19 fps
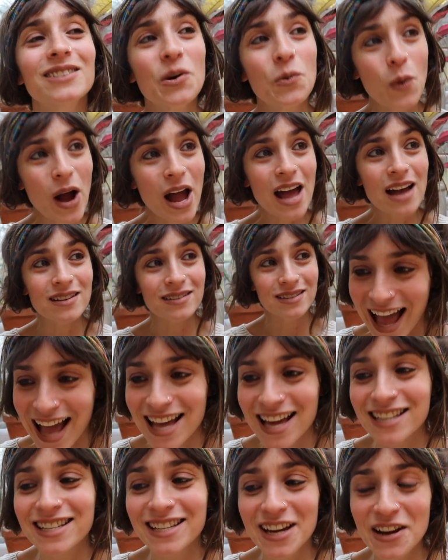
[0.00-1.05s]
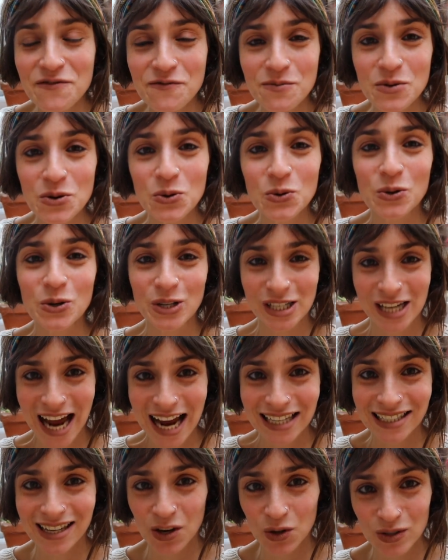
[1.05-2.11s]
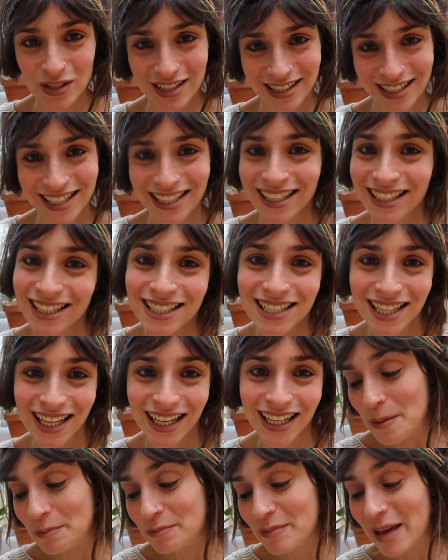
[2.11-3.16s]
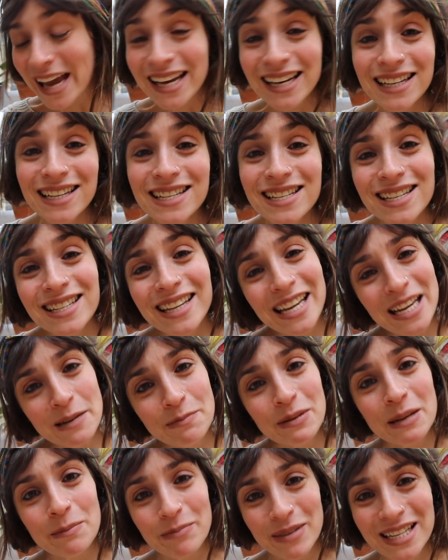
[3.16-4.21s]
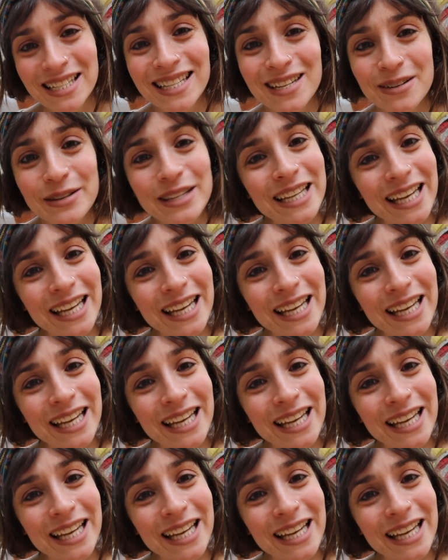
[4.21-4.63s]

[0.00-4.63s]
What else? Aside from the nausea and constant eating, mainly just keeping busy with